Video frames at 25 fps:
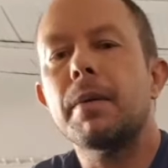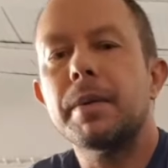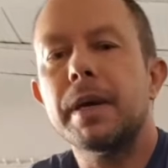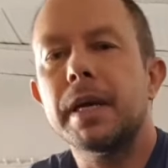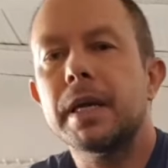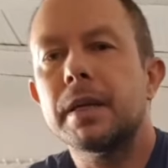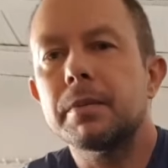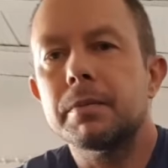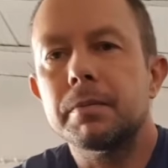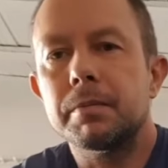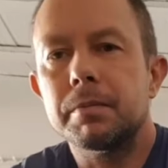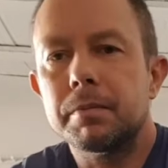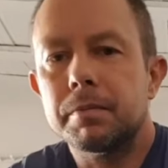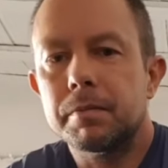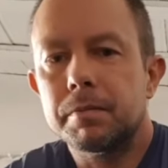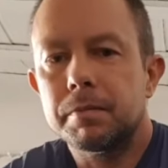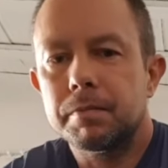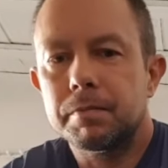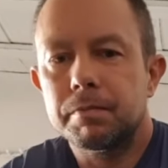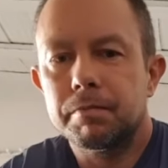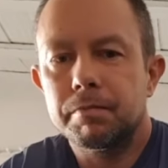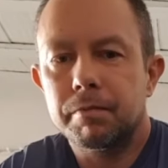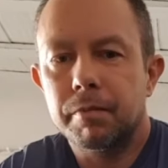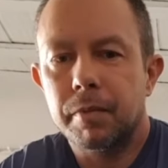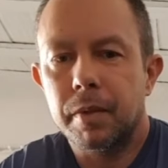mean,
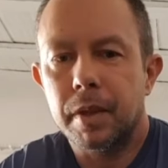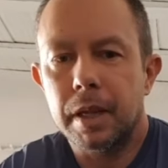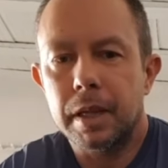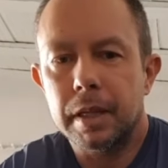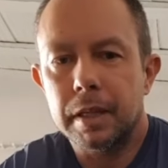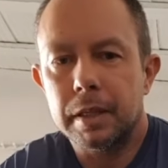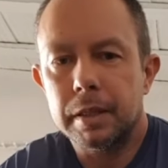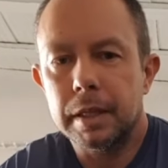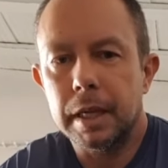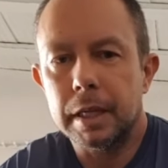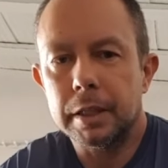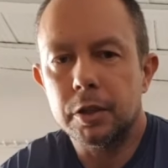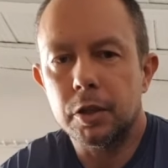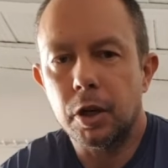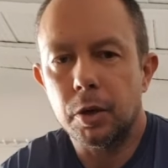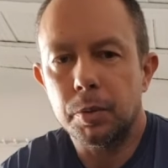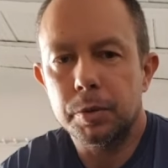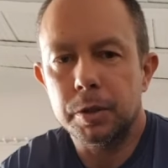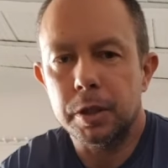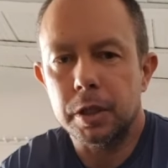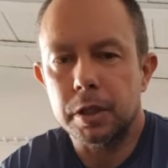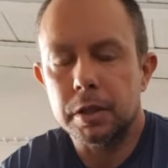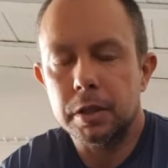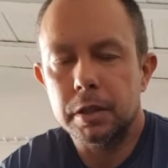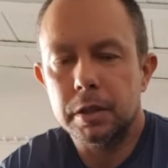that's
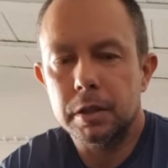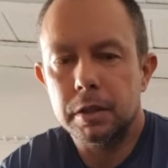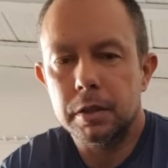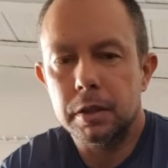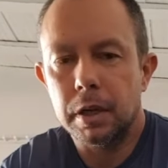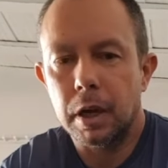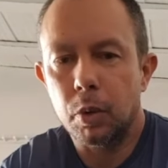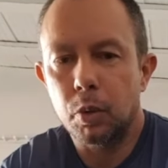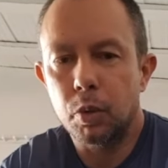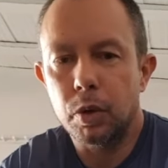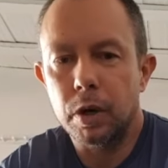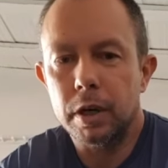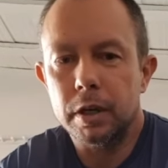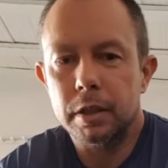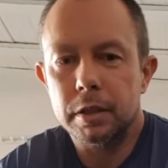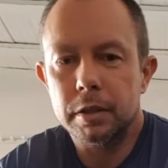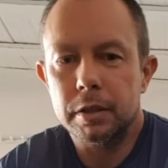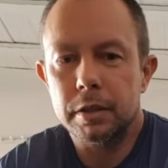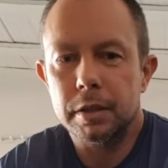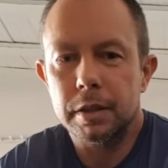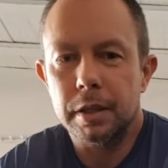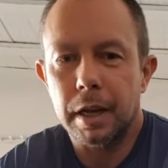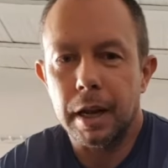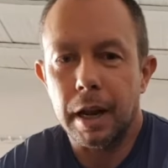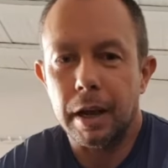options, and we're
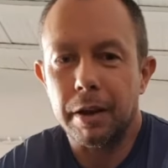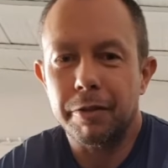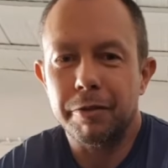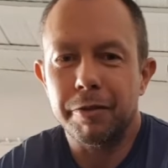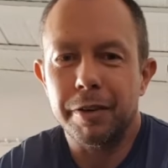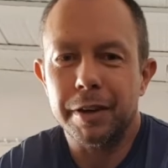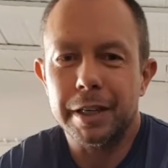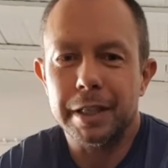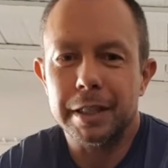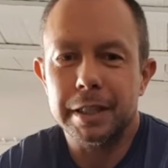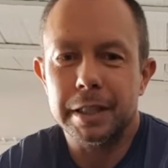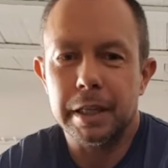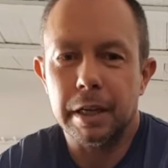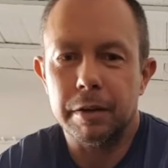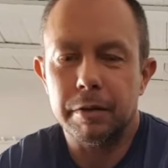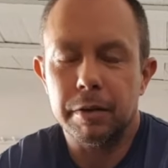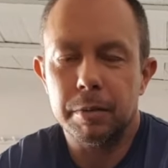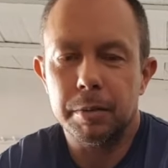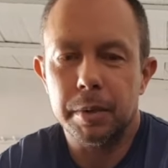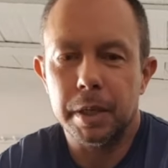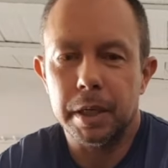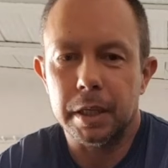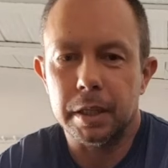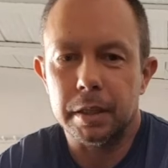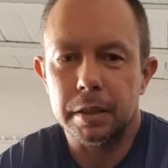at like fucking 7
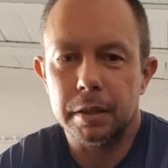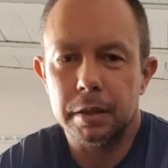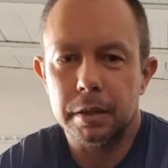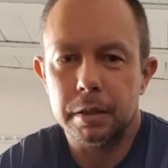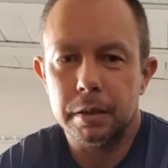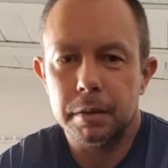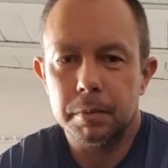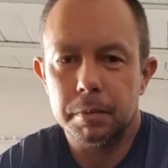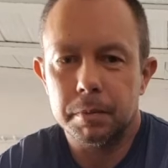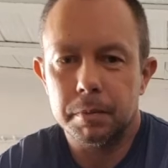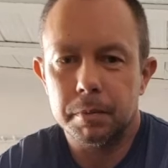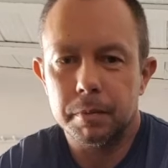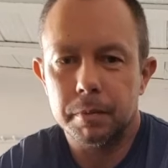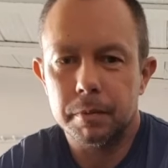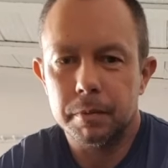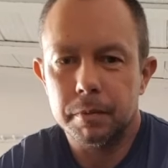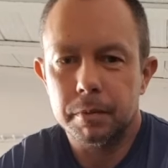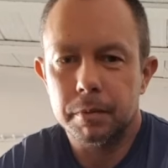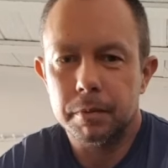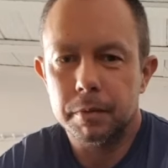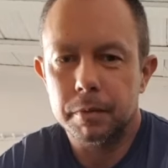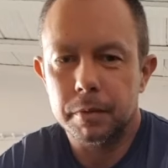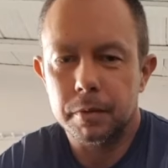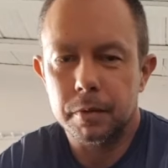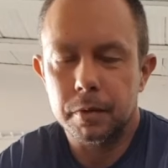minutes.
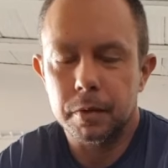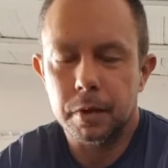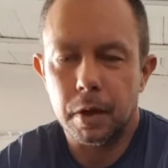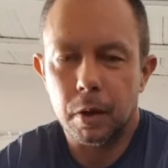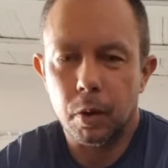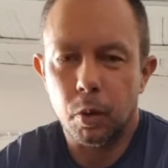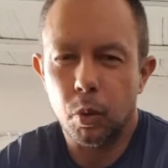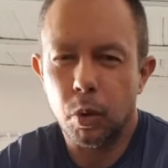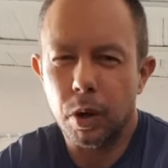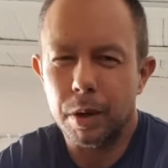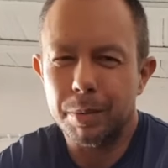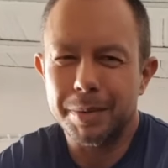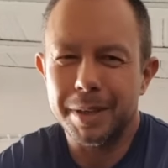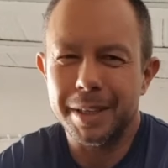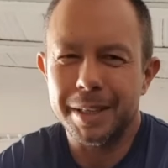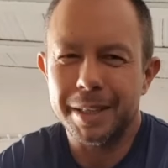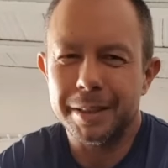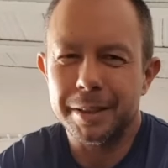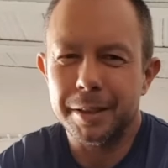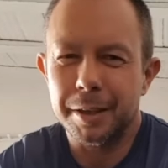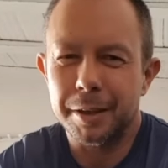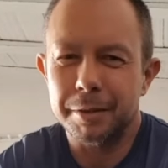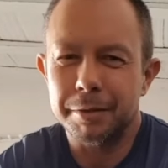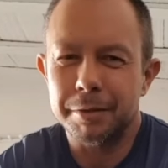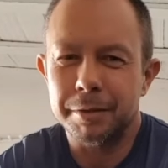1 minute
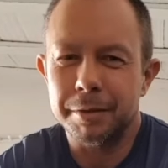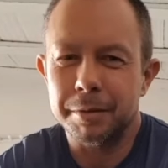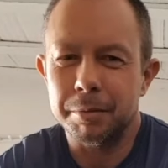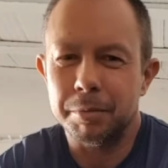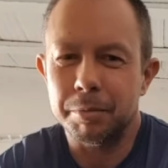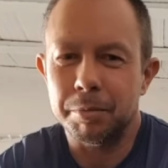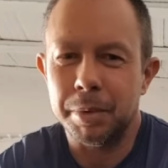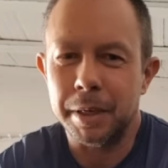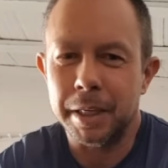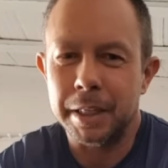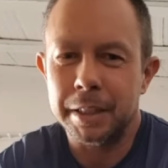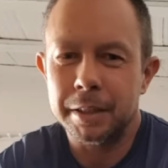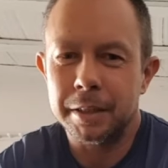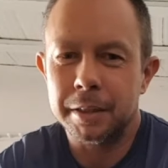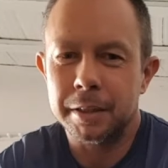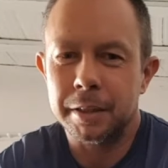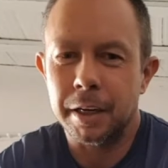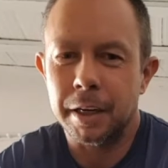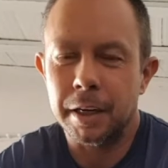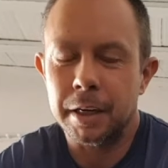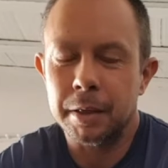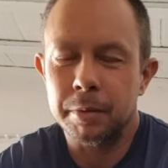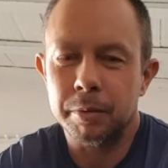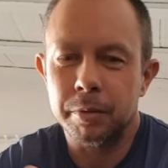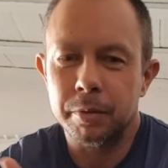of beach
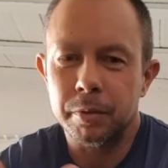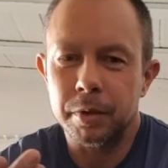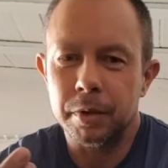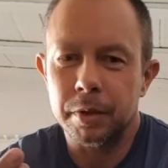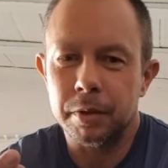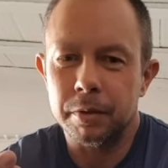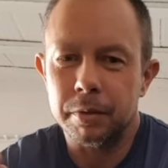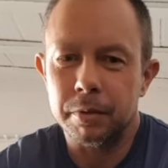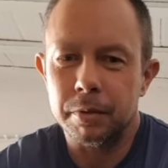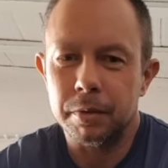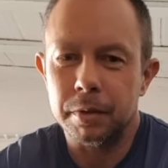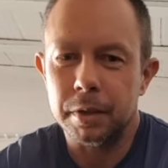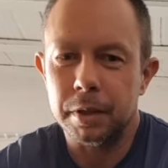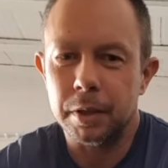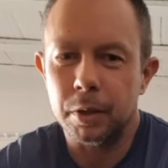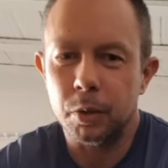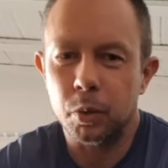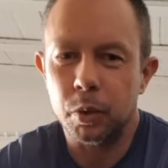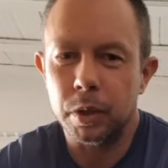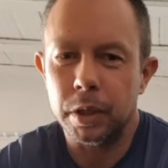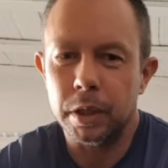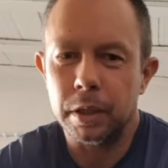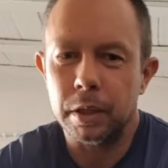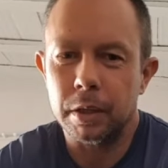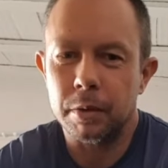time in the
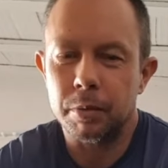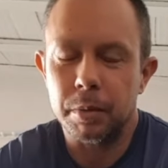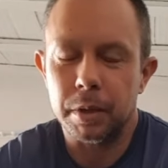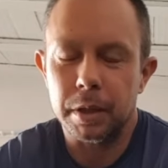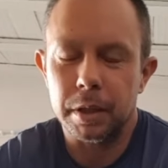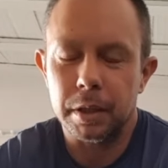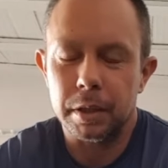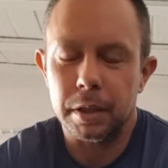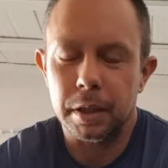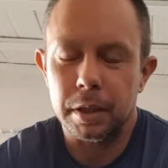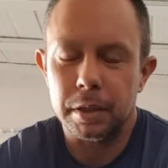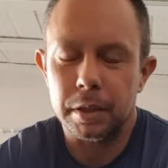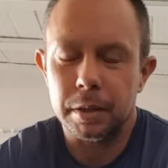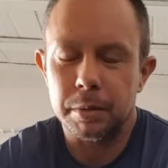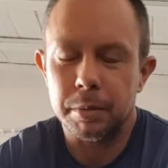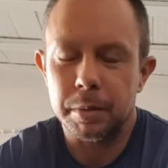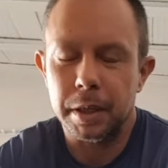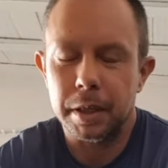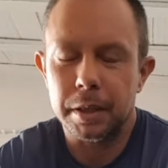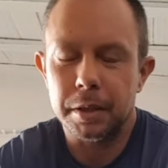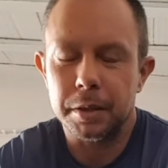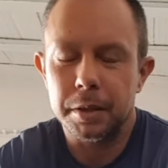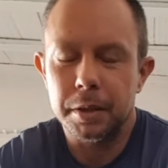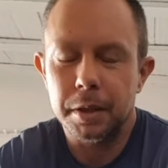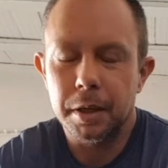weekend, but it doesn't
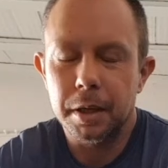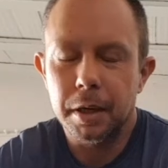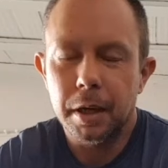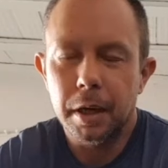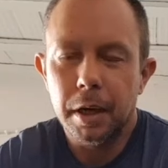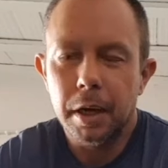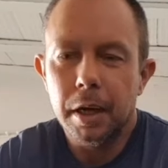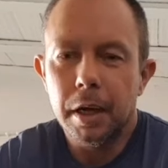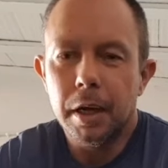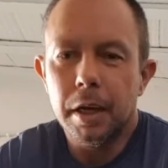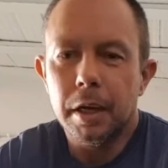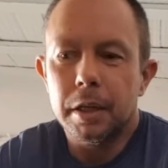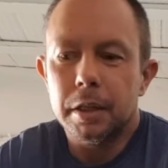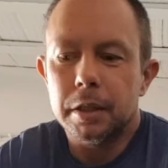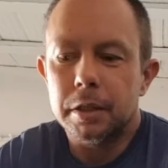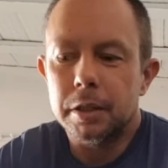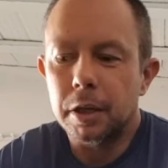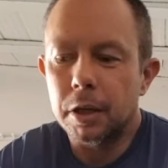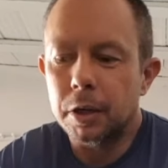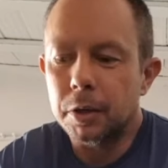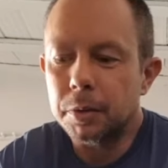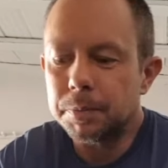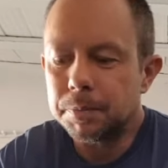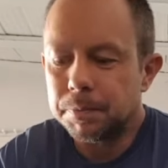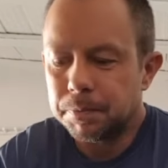matter.
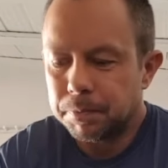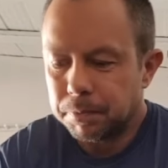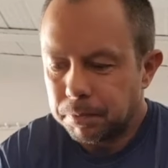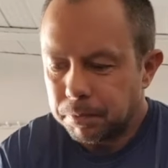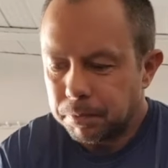So,